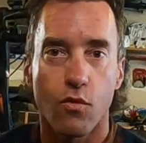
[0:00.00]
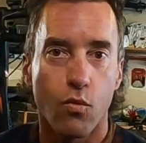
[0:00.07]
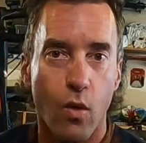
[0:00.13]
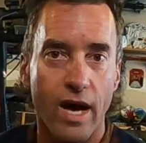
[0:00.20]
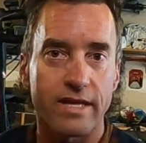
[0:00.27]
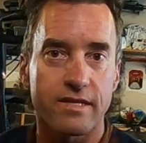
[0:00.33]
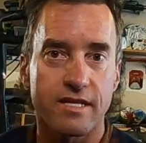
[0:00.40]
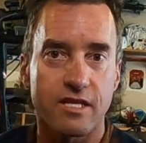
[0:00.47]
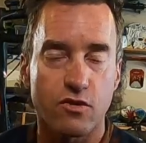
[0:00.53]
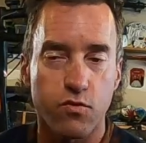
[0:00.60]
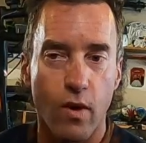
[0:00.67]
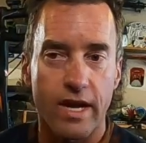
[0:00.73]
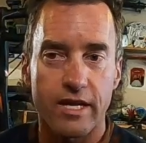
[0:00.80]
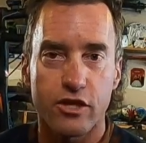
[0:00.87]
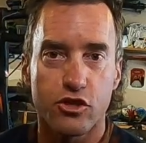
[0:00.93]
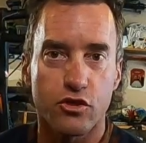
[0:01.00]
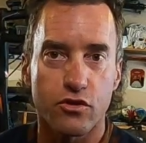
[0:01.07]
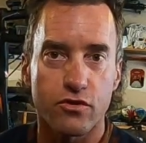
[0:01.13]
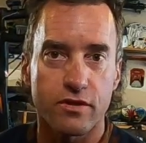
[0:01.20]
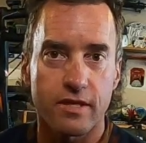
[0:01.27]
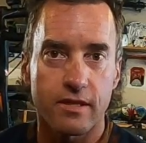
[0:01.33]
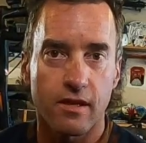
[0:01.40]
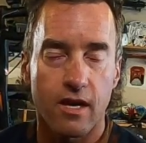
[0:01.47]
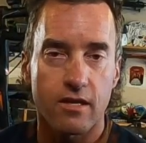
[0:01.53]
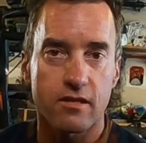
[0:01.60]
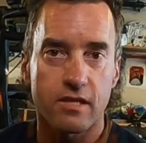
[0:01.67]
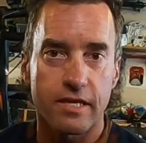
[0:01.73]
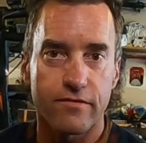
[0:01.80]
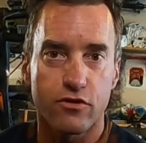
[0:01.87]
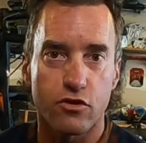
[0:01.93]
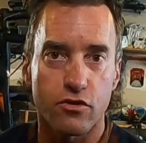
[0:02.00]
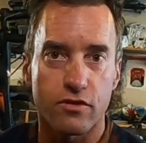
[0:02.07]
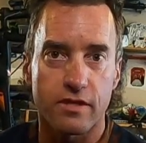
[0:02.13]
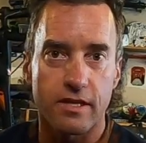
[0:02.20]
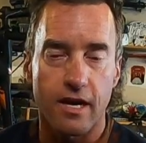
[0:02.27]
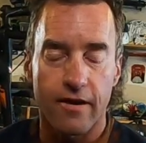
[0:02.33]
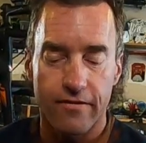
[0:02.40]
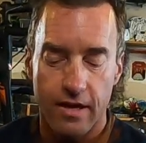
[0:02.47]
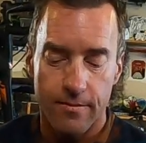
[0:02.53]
wet, sweaty jersey, long sleeve jersey off,